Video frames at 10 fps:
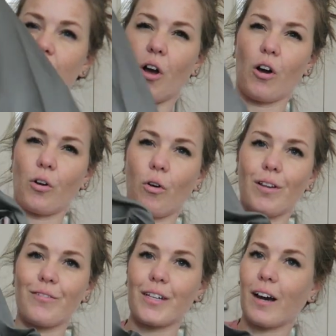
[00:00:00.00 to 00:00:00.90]
dark
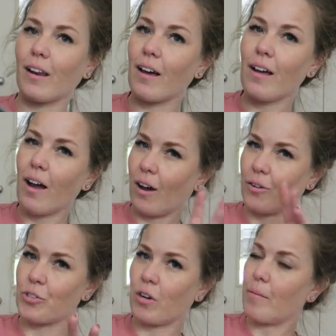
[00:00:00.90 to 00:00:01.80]
olivey colour.
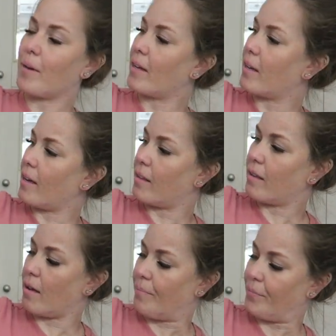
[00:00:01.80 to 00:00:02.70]
I'll try and make it
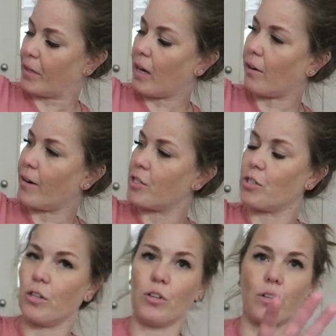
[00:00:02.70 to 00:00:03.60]
the
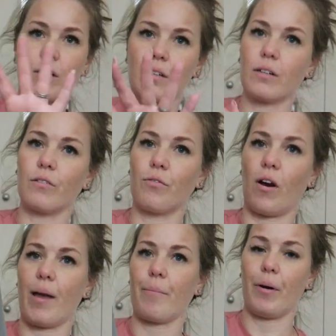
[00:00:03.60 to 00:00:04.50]
coloration look
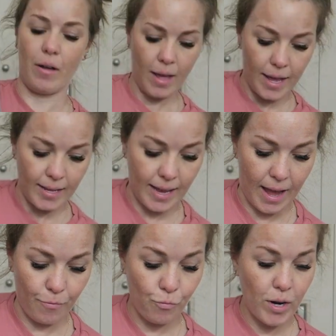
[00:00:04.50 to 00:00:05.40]
right, but
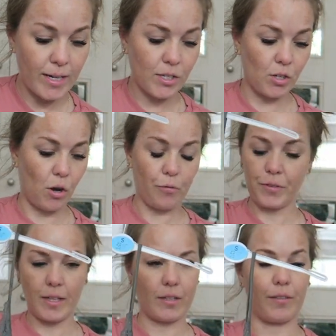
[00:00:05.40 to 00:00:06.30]
yeah, really soft.
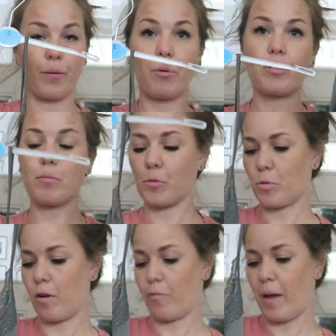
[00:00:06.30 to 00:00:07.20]
The bottoms were
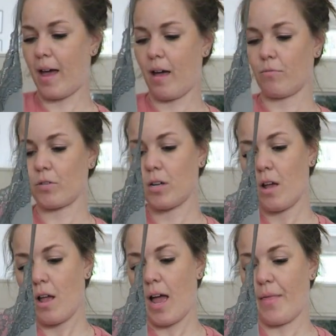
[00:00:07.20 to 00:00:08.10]
£12
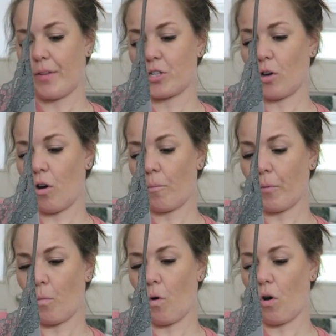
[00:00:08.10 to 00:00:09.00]
and the top
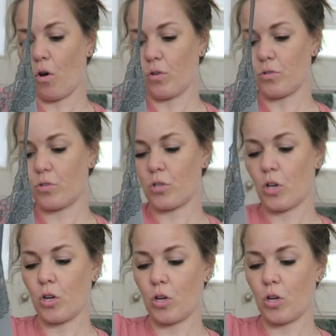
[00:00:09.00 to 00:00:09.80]
was